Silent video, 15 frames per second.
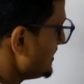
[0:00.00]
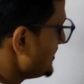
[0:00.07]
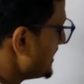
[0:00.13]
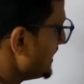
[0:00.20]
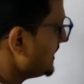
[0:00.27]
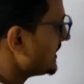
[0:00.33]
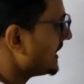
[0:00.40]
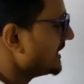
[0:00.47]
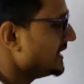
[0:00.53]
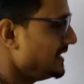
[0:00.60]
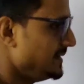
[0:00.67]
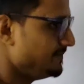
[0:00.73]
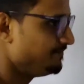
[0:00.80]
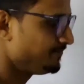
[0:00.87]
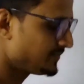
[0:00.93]
is delta
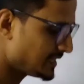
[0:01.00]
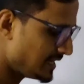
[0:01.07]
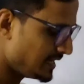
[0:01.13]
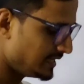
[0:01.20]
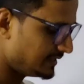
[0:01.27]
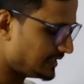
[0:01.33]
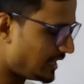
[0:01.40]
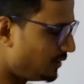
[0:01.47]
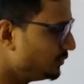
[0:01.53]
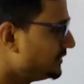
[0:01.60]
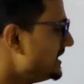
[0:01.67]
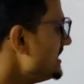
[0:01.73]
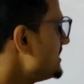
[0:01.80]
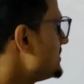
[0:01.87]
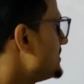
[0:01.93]
E. Now
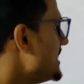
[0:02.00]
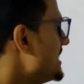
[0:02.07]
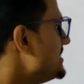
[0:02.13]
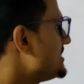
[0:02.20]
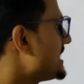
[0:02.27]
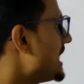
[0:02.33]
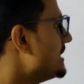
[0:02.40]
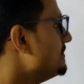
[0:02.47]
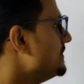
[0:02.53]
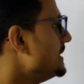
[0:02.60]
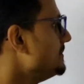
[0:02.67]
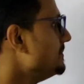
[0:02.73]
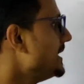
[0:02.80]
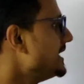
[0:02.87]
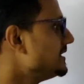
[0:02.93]
this change can be
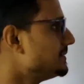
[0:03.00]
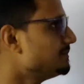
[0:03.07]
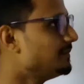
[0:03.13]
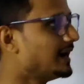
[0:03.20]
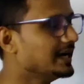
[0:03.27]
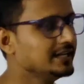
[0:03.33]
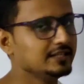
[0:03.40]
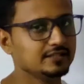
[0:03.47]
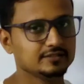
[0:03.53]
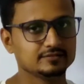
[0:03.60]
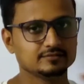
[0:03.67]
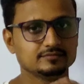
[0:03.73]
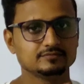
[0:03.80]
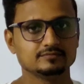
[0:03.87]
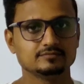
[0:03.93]
made by
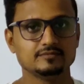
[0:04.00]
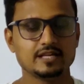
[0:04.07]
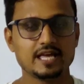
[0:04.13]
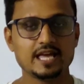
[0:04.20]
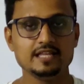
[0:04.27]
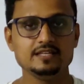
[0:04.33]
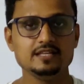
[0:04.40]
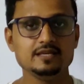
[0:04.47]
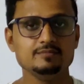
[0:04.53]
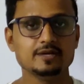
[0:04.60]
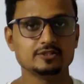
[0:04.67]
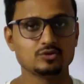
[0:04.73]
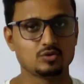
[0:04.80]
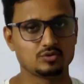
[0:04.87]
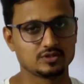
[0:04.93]
any
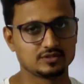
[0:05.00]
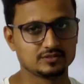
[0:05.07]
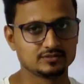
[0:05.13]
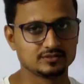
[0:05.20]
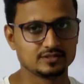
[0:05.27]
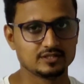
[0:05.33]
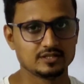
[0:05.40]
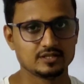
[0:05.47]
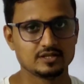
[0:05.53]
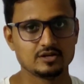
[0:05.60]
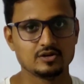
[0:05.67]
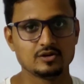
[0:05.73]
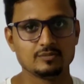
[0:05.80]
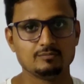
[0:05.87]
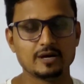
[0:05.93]
method.
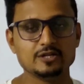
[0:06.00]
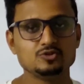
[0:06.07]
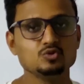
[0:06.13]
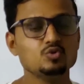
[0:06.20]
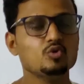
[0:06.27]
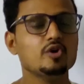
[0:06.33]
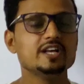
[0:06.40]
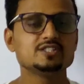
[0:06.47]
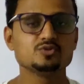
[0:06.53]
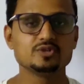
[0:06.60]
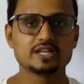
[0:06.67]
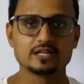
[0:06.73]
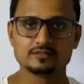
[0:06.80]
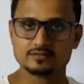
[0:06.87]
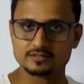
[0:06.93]
By 2 ways we
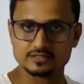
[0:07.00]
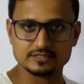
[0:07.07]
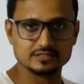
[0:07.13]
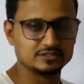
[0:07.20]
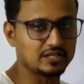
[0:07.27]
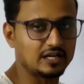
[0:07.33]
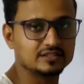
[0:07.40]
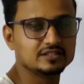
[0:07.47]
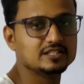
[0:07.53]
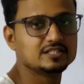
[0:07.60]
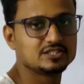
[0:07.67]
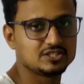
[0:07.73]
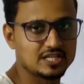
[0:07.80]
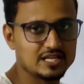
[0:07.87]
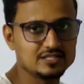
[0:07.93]
can done
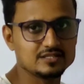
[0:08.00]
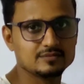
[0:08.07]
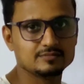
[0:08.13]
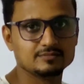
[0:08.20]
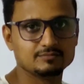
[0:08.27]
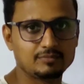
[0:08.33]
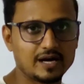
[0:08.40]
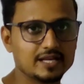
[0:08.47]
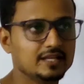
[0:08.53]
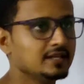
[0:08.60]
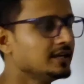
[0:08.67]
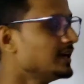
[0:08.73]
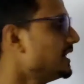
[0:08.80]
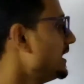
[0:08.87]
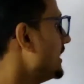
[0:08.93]
this change:
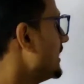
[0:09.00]
by